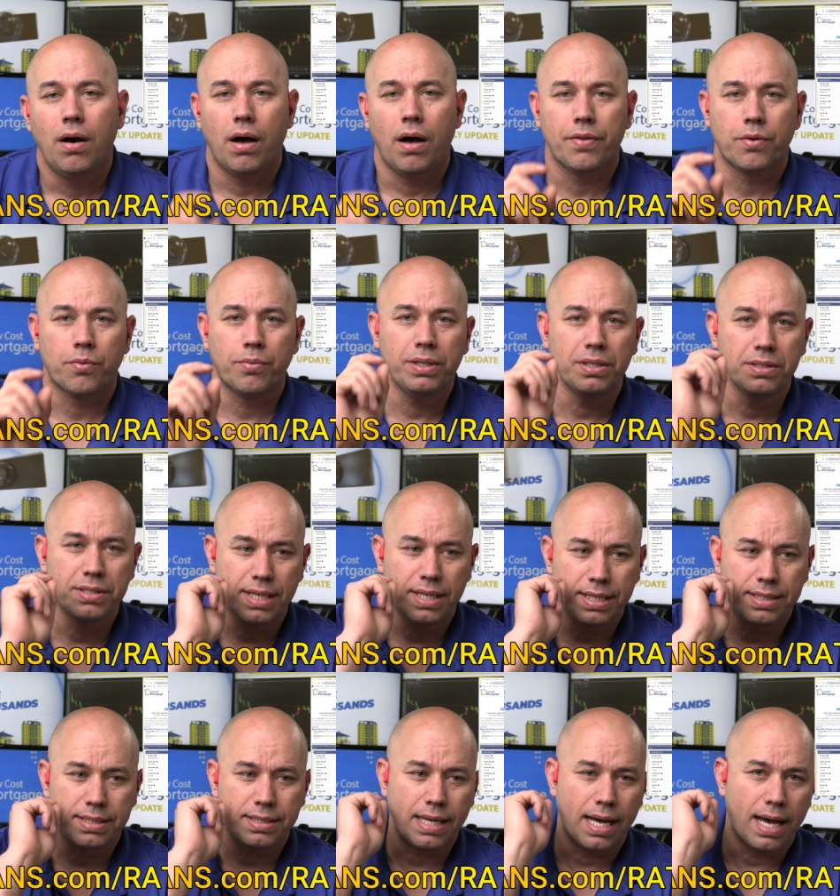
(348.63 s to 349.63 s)
On the real
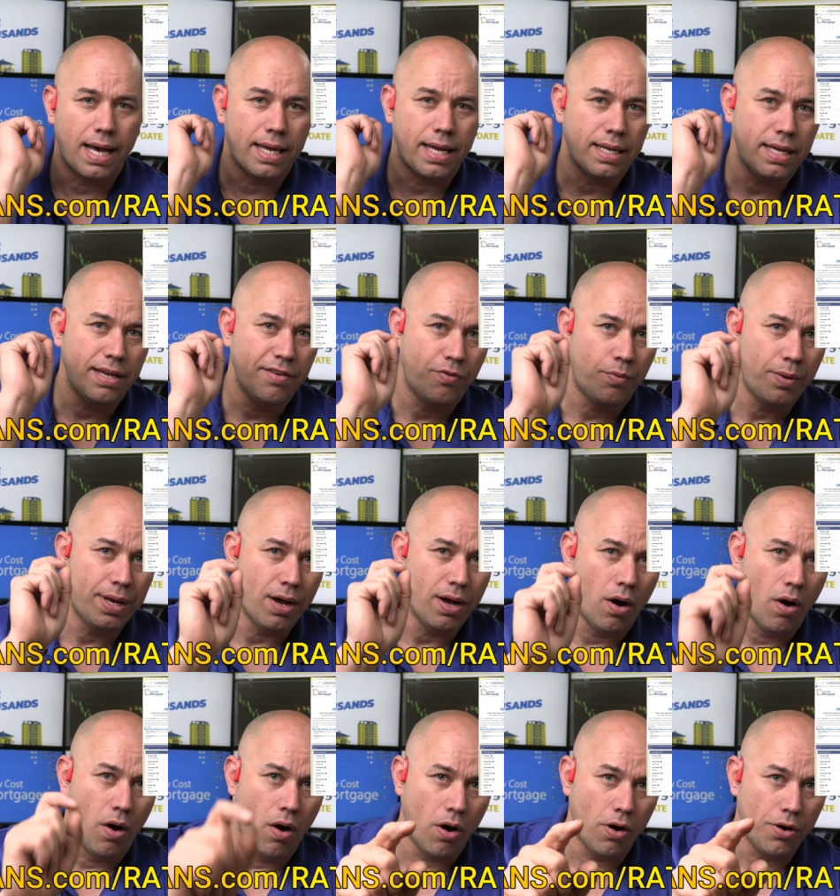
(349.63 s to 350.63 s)
estate side, if we
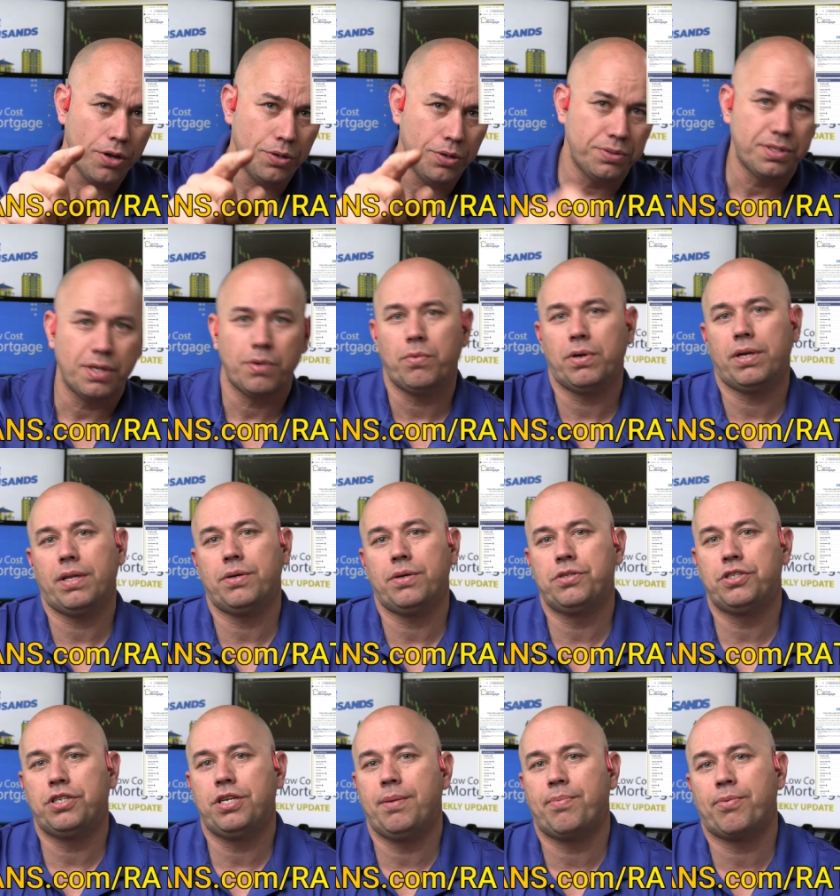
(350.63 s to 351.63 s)
are using one of
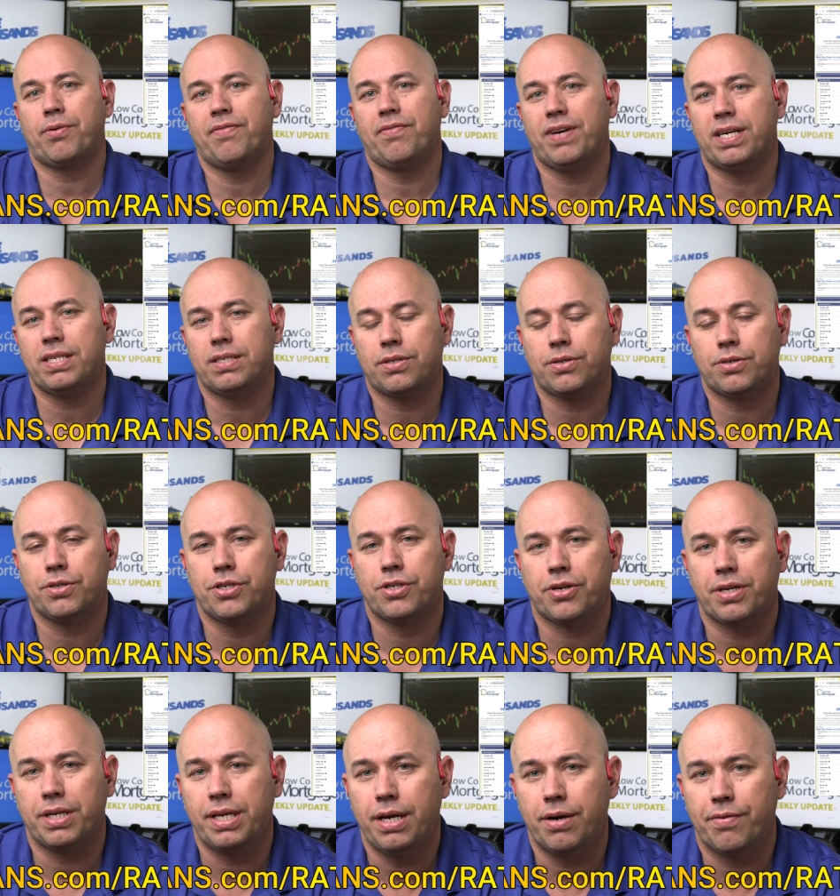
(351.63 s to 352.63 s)
those cheaper investors,
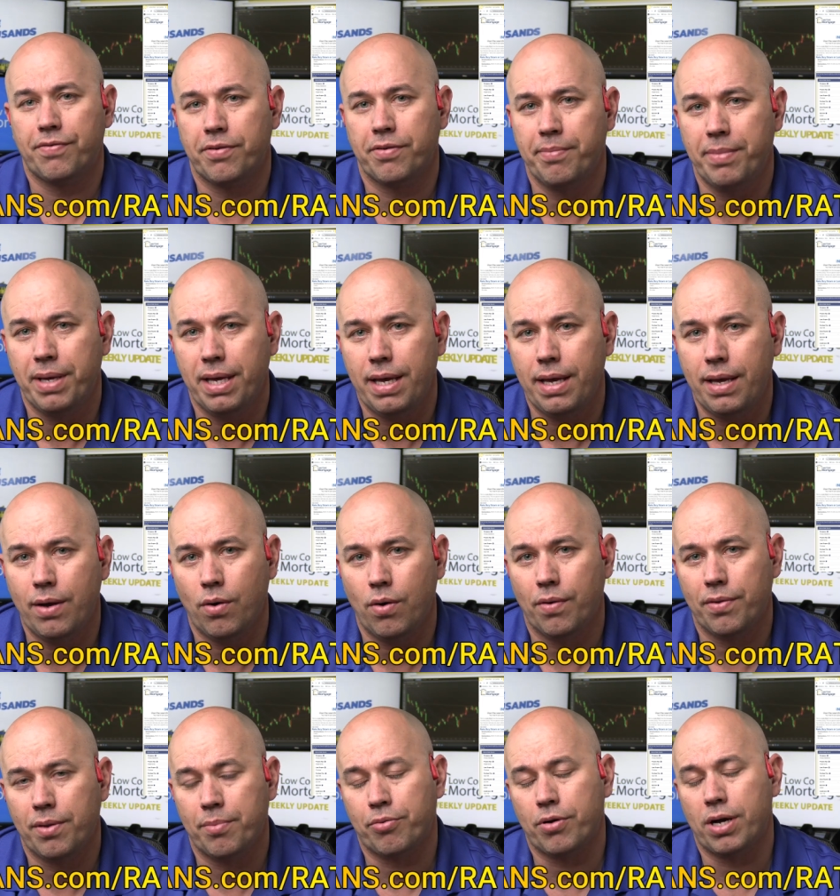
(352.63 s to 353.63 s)
you're going to hear from me,
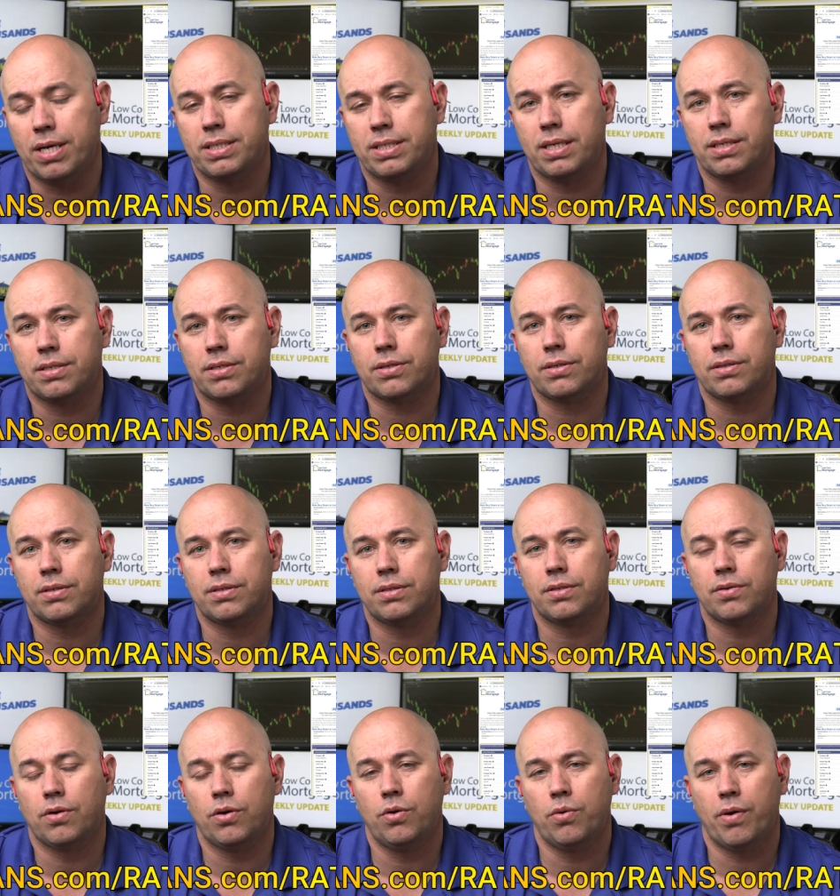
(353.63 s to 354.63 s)
the
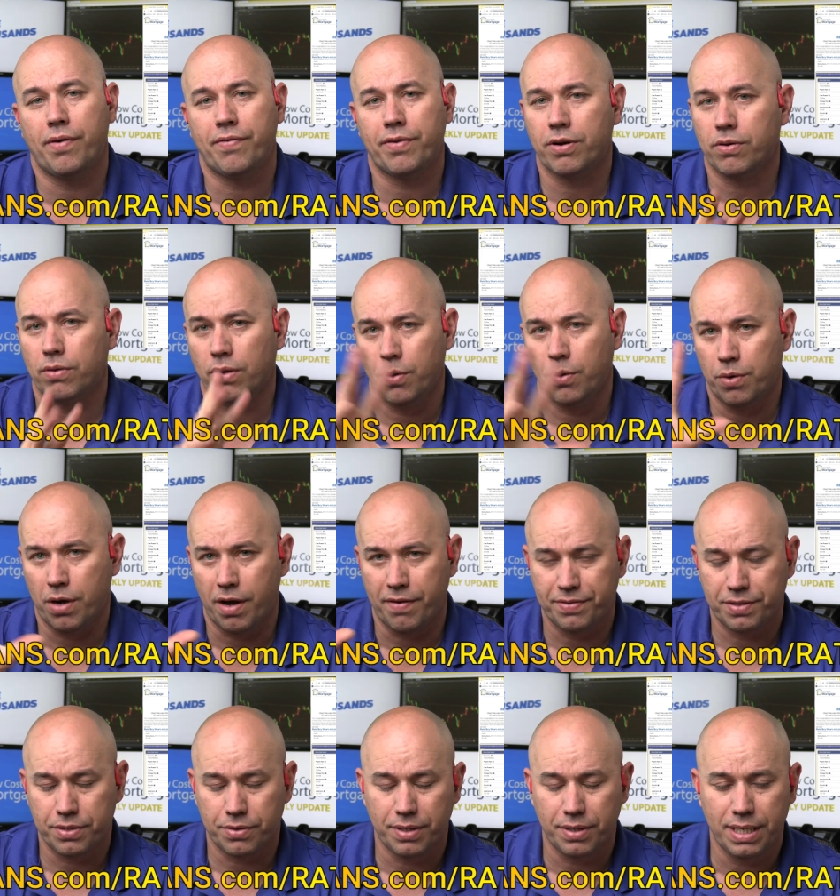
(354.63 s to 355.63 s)
processors, whoever your loan
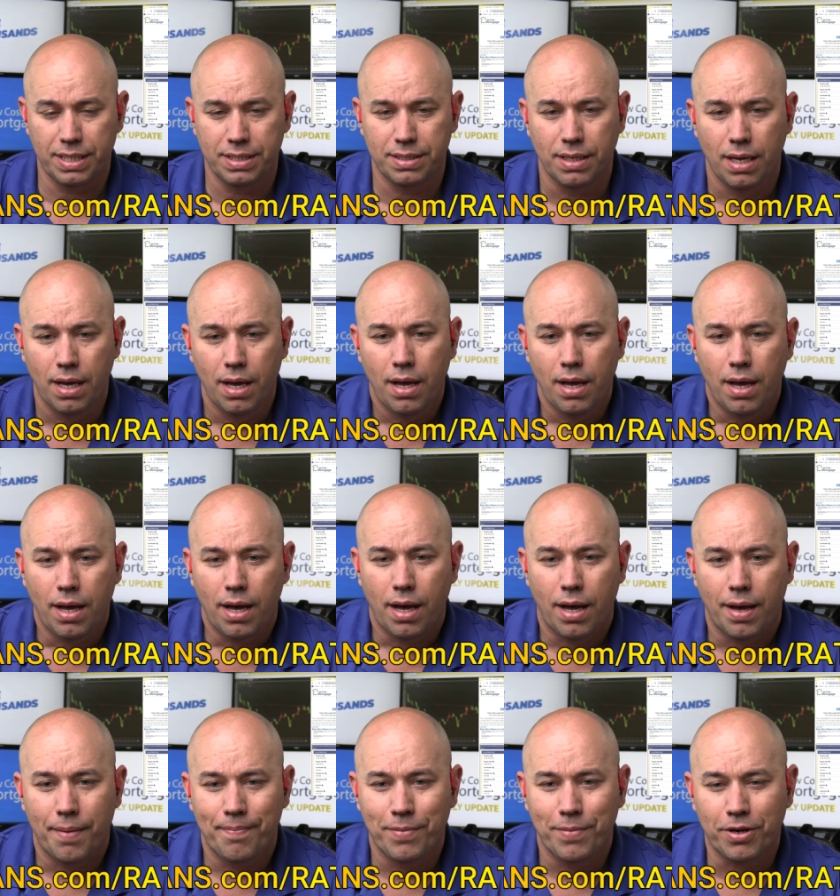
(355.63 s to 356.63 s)
officer is.
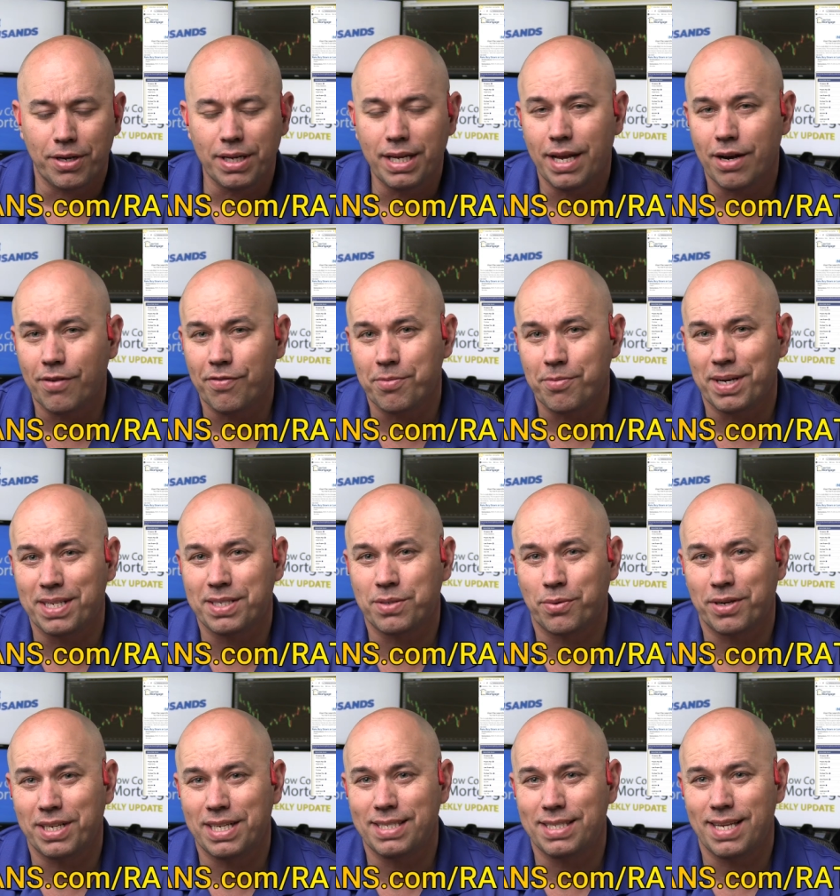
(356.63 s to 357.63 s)
You're going to hear from us, and
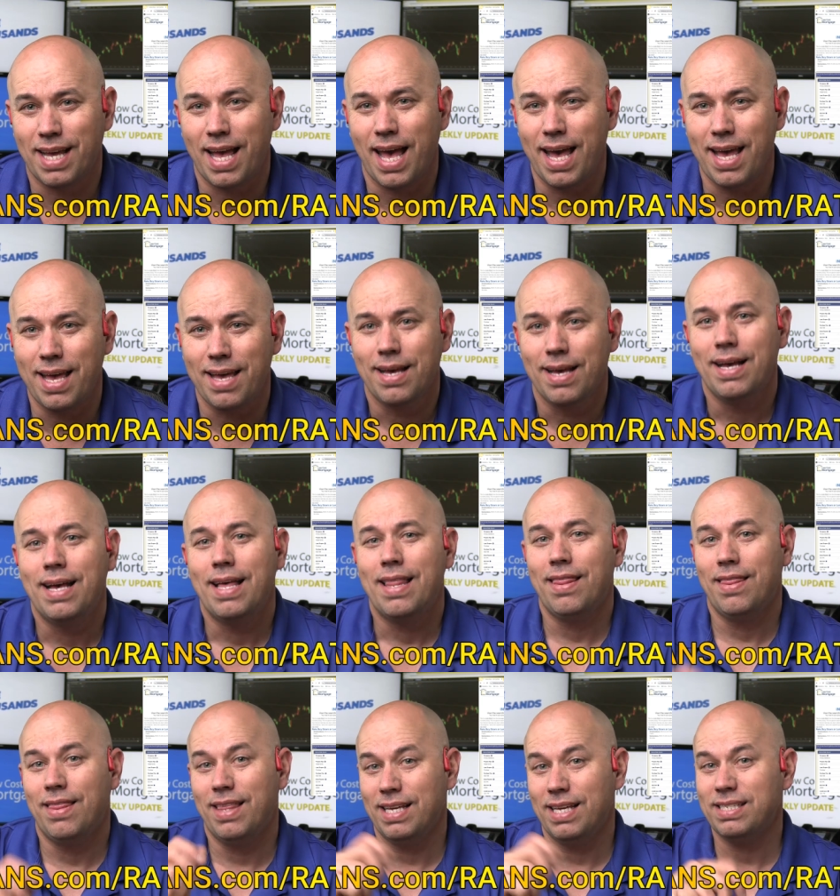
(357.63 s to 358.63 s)
we're going to say, hey,
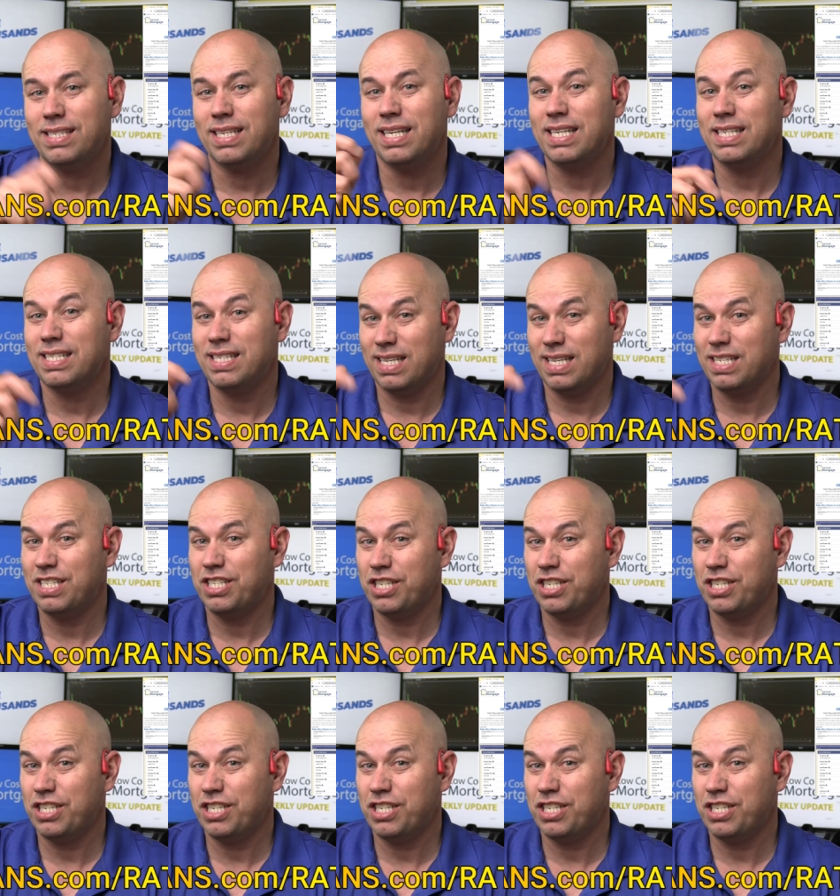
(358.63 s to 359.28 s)
this is the